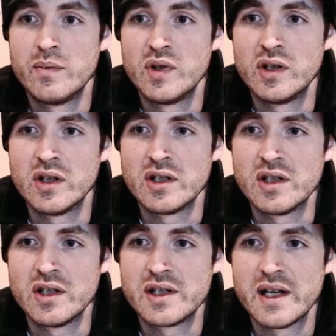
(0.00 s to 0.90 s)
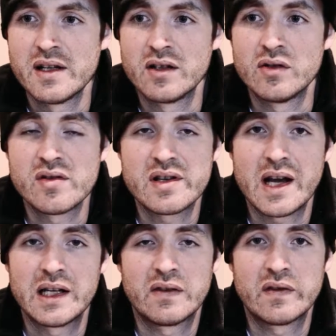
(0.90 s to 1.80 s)
you tend to lose
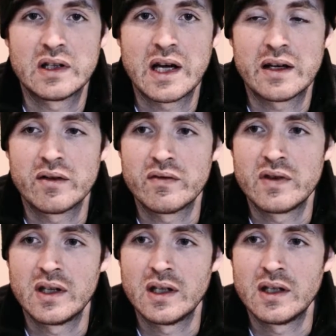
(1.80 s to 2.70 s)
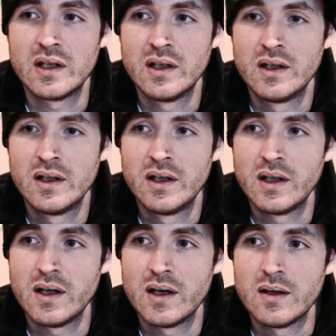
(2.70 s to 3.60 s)
sight of a lot of the,
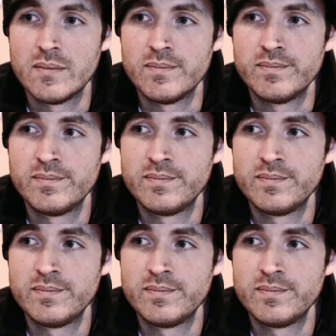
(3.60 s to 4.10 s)
the